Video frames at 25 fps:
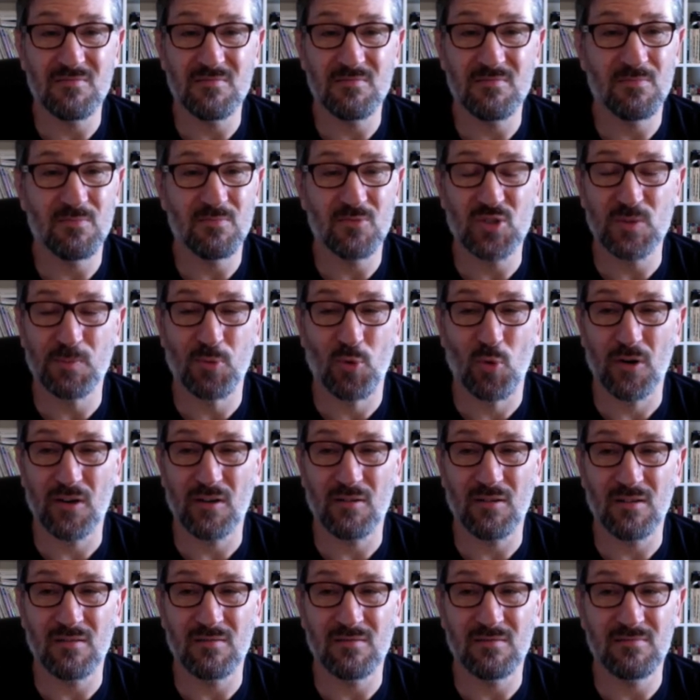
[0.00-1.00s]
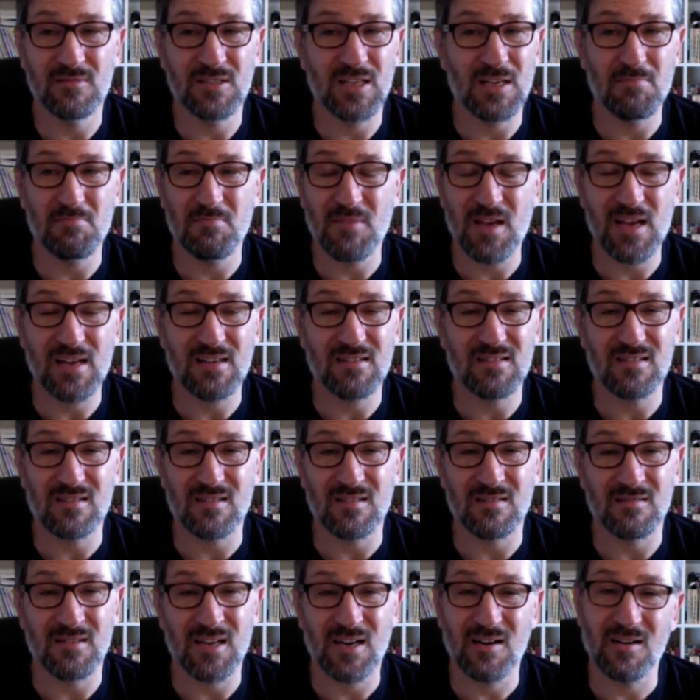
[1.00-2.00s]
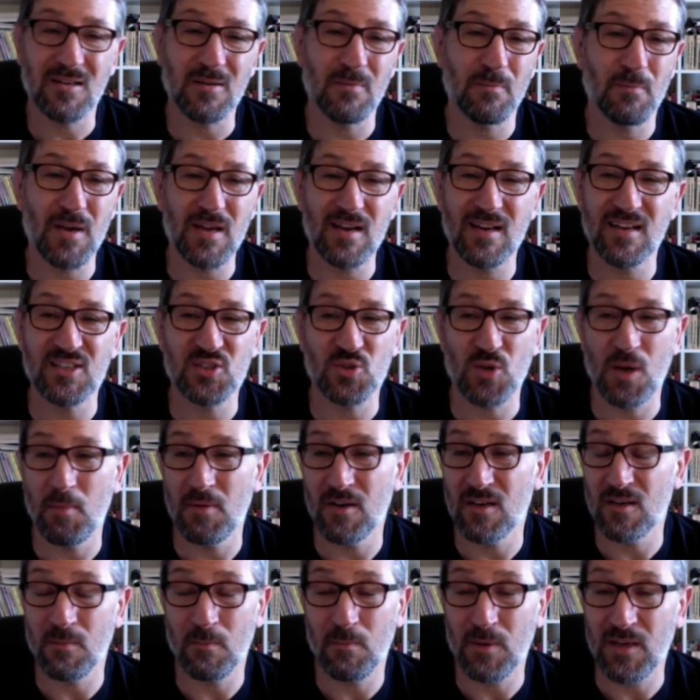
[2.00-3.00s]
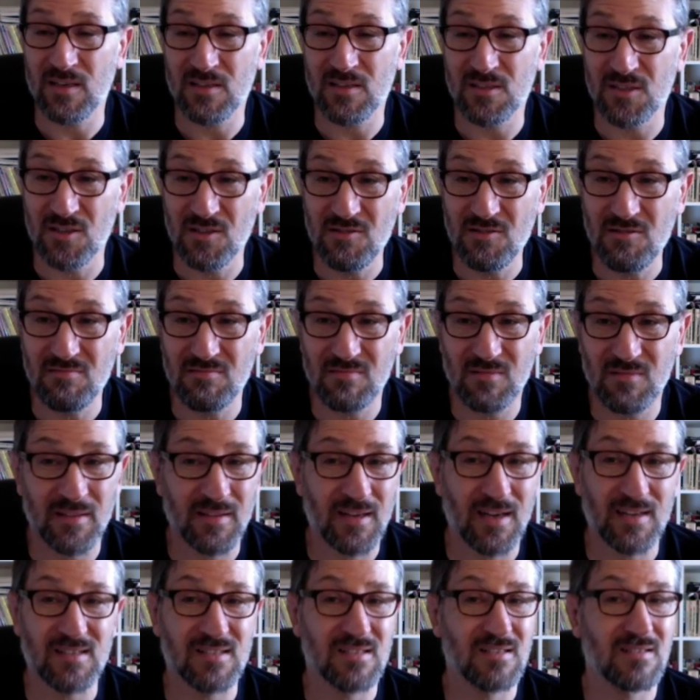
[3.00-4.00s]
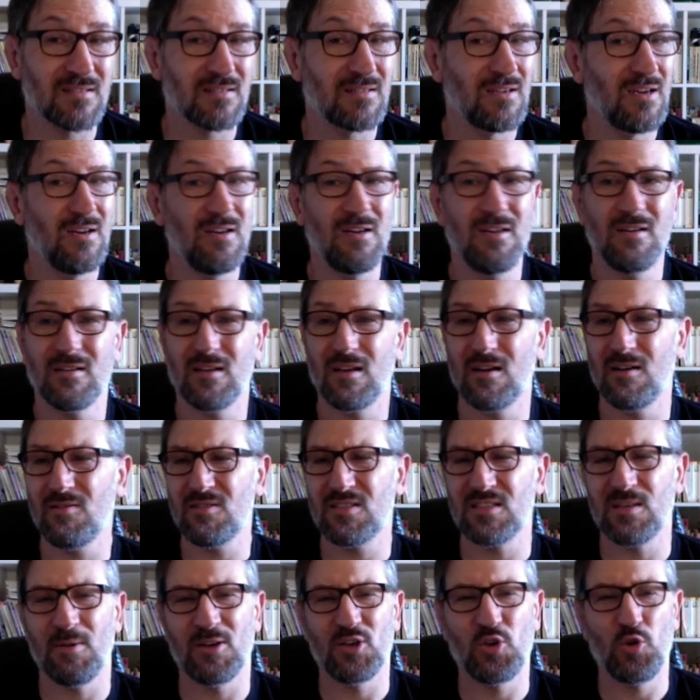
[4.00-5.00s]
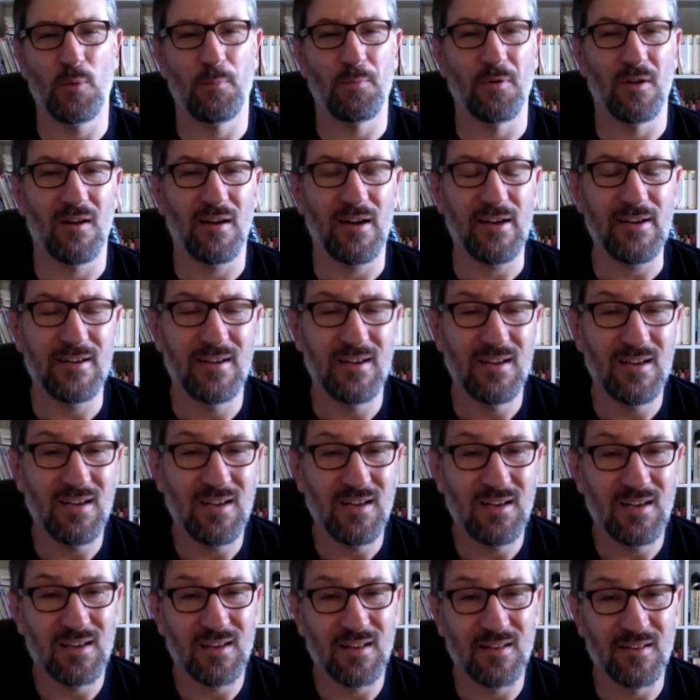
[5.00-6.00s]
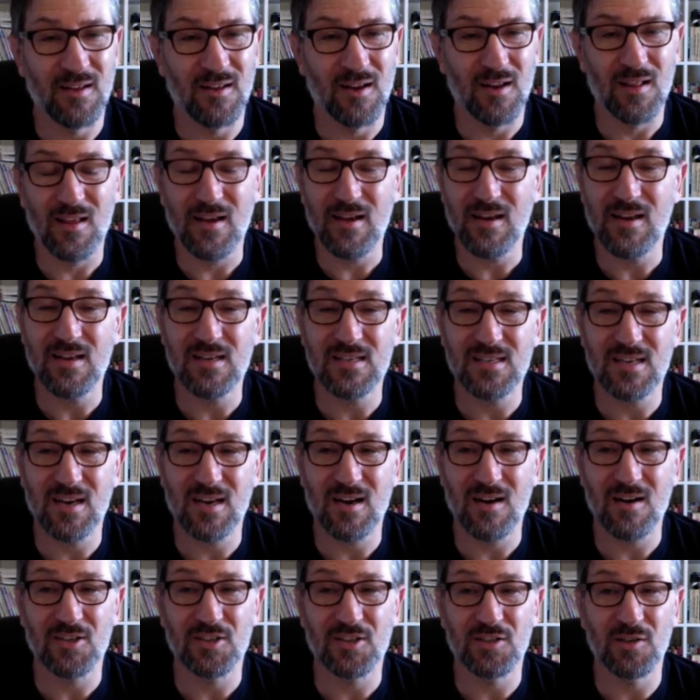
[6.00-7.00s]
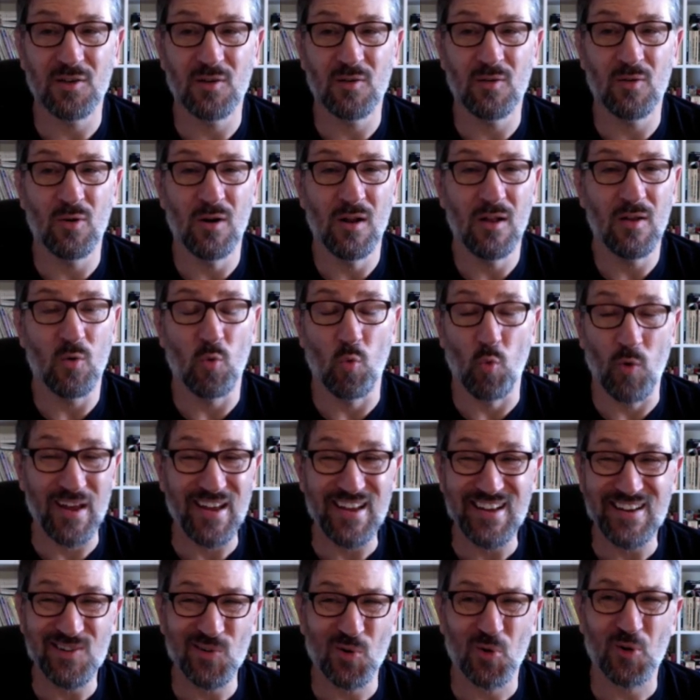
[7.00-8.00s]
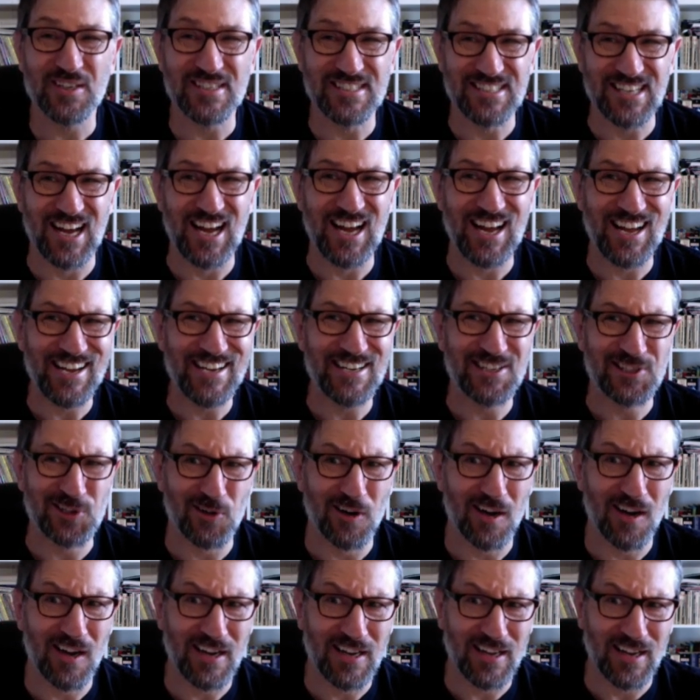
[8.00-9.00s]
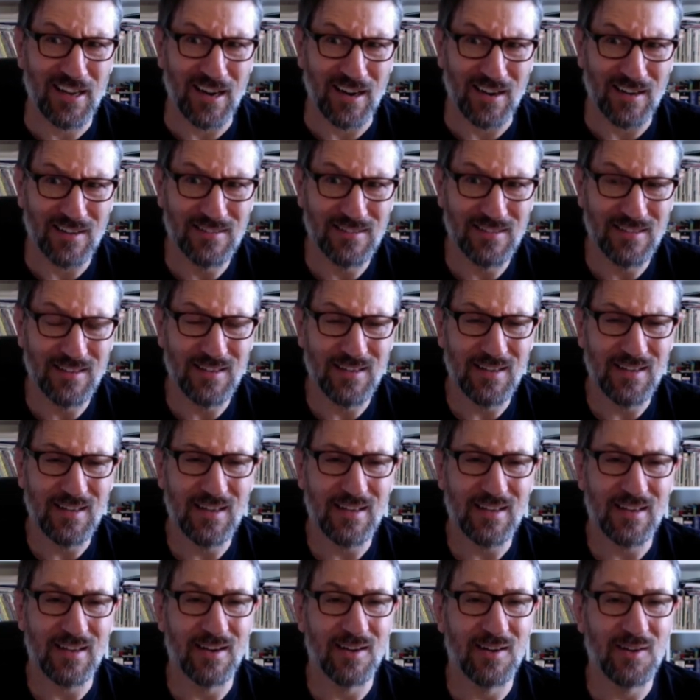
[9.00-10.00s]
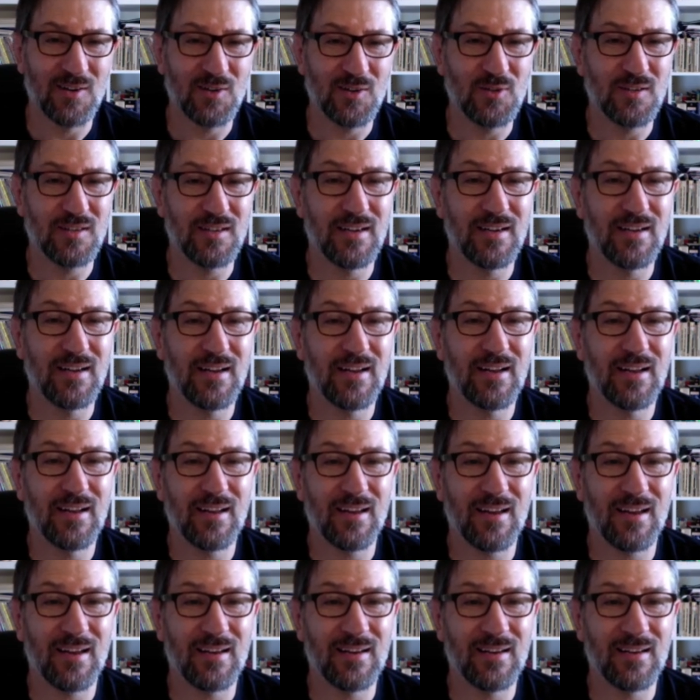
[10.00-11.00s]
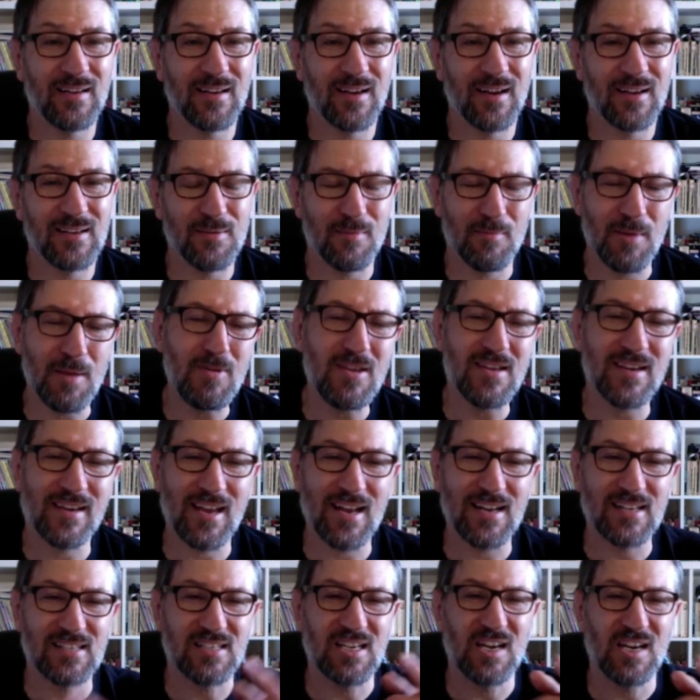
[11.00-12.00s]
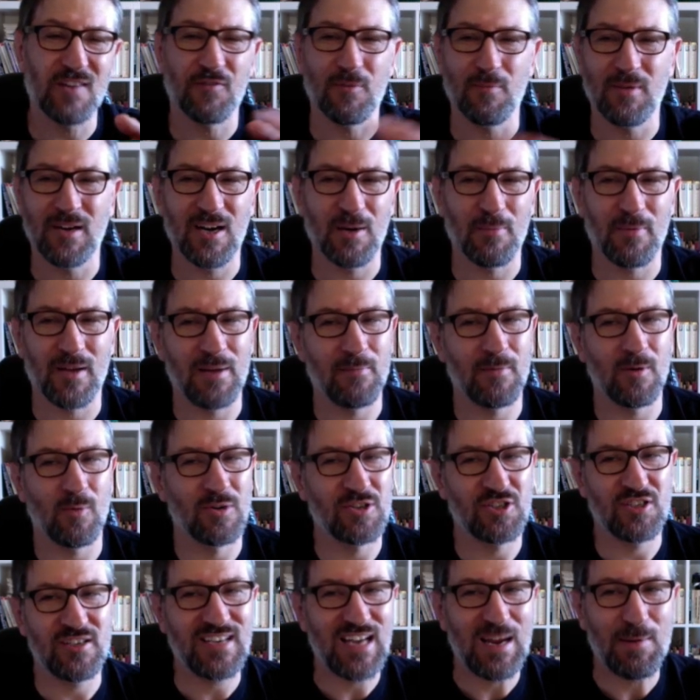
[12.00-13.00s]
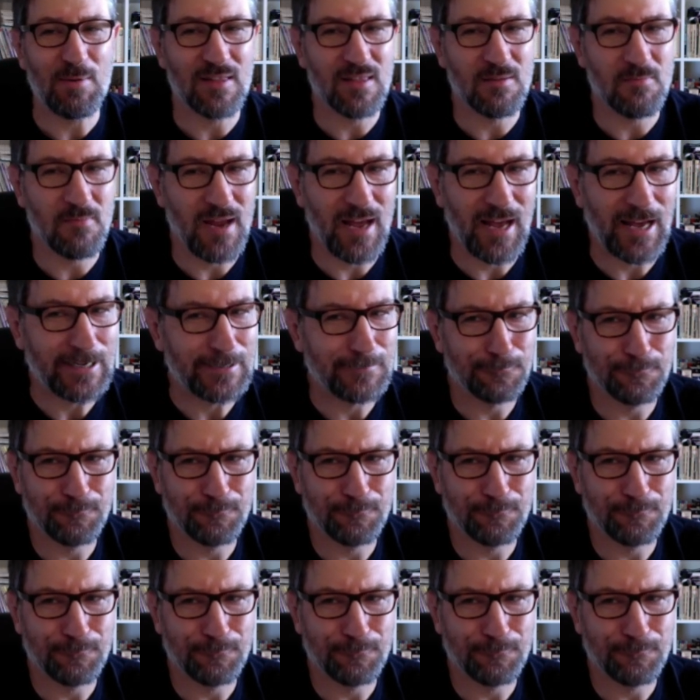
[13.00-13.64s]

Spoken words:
support her and teammates, and they're competing, so I'm going to compete too. And that's, you know, something to applaud. And the other lady is here to win or die trying, you know. And, you know, maybe you can't see it from here, Ben, but when she came on the mat,